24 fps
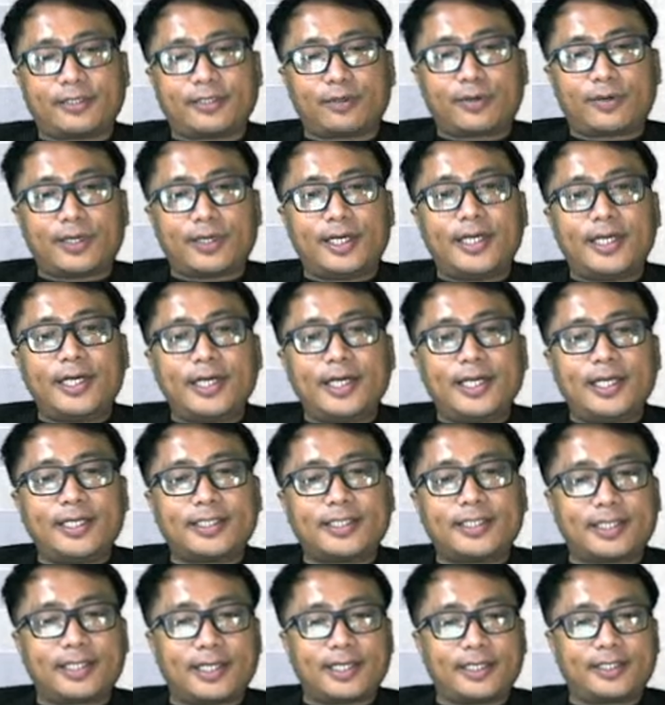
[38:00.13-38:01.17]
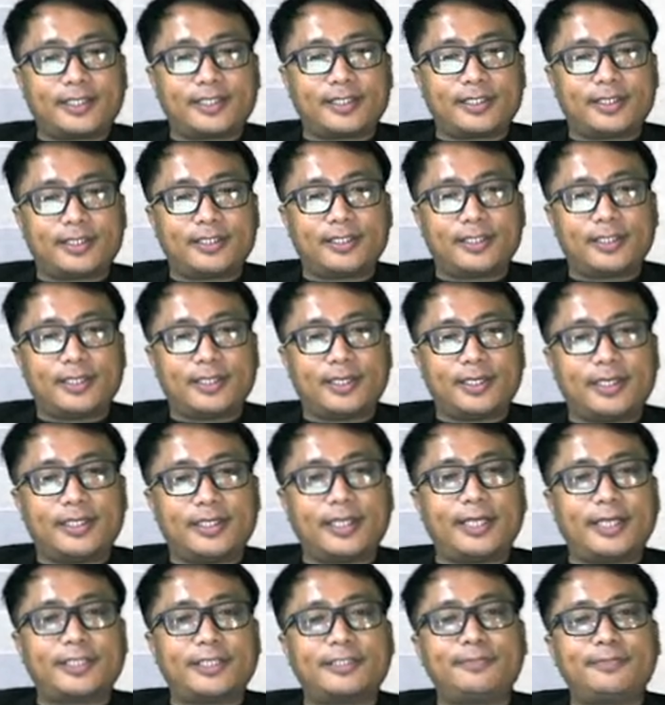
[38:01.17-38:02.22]
or early stage,
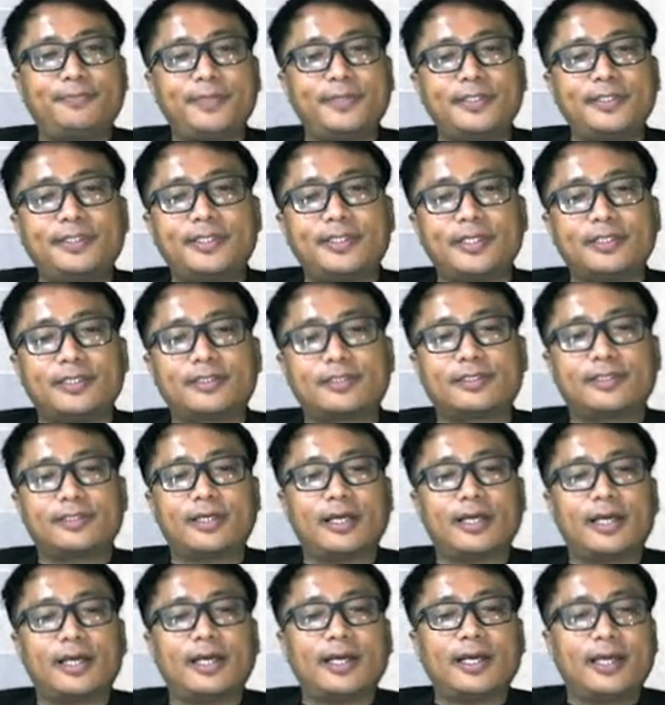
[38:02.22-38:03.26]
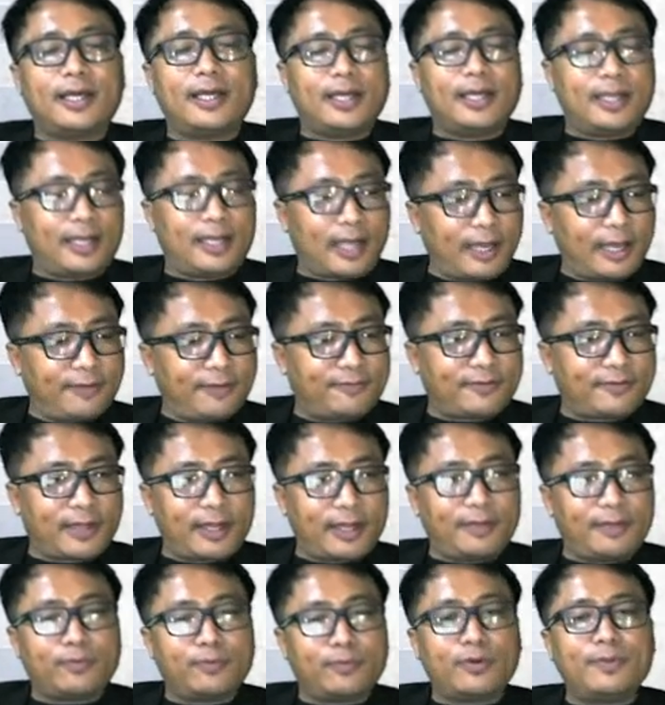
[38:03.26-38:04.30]
the species
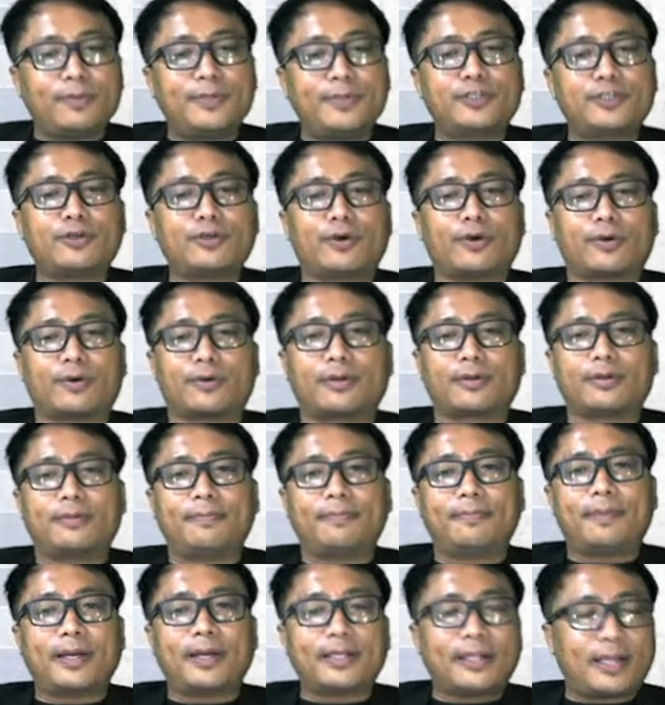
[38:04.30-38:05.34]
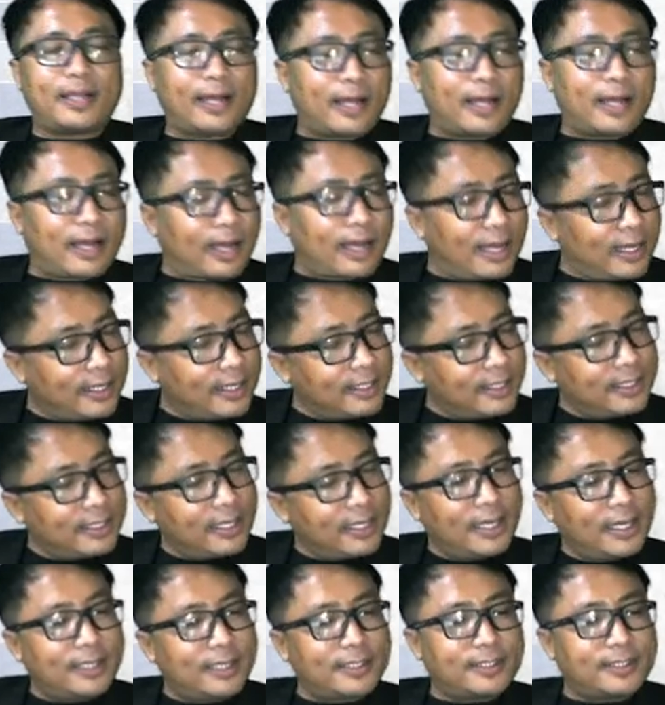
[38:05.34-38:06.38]
lifetime will be short, but in the
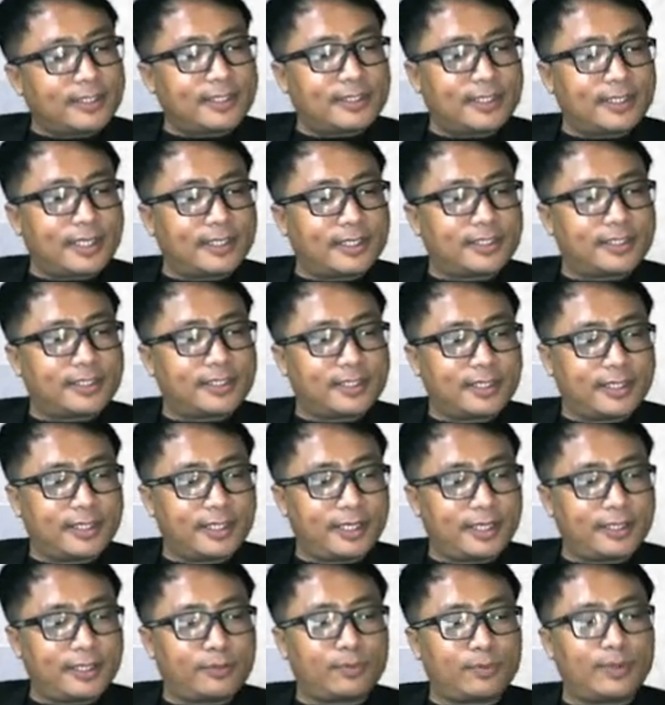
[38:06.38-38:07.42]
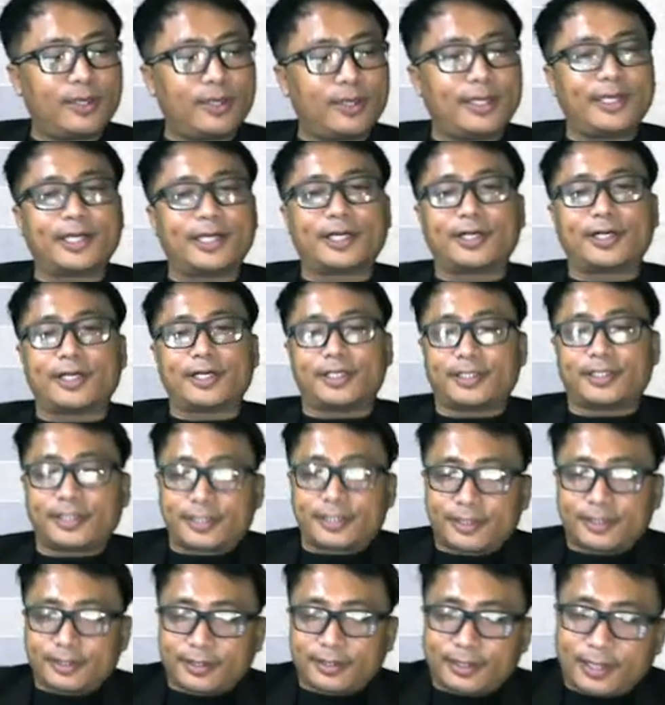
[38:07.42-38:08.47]
later stage, it will
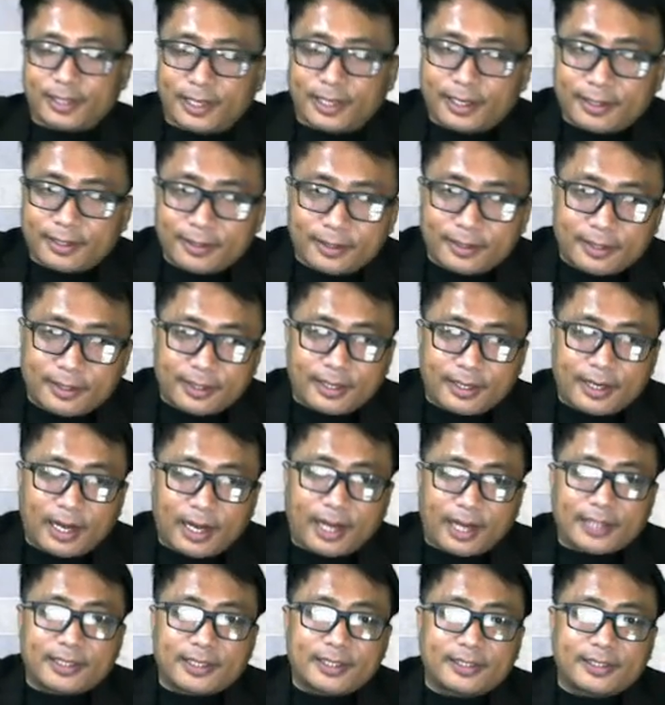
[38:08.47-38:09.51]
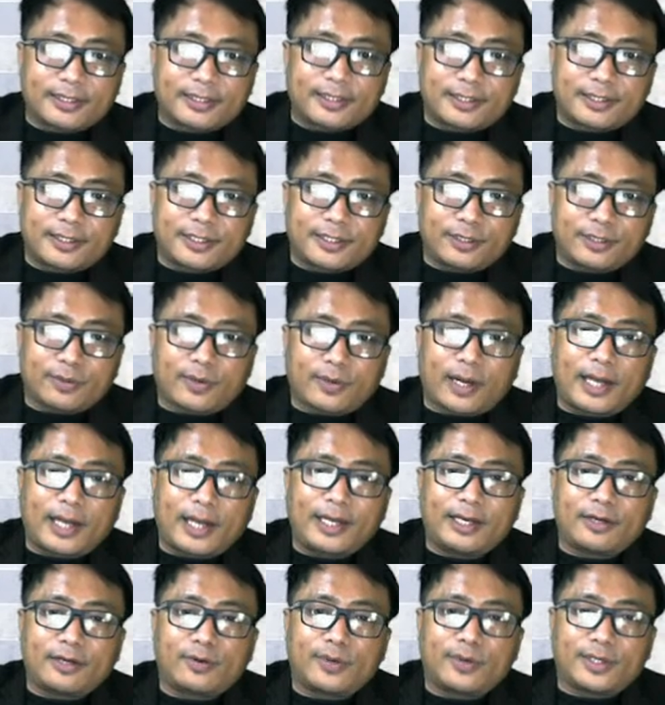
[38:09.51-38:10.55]
increase. Clear? Others, you
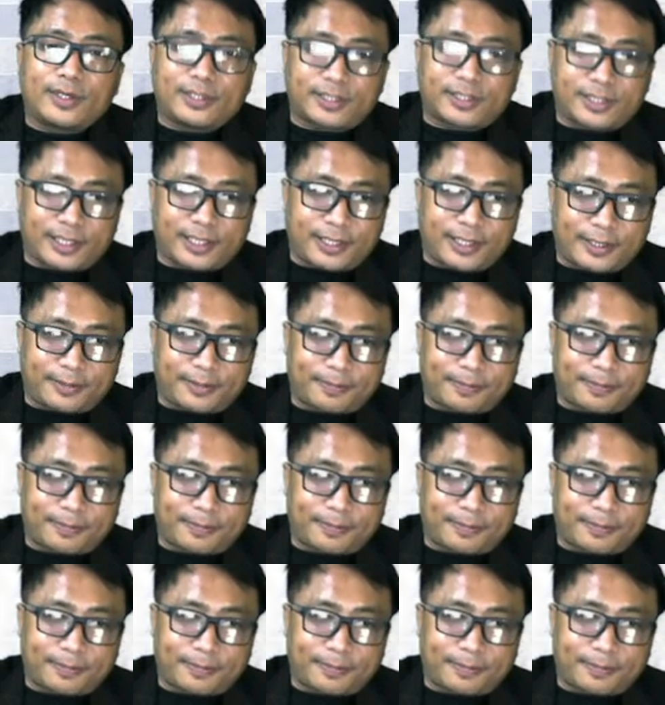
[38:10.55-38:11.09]
kindly go and see.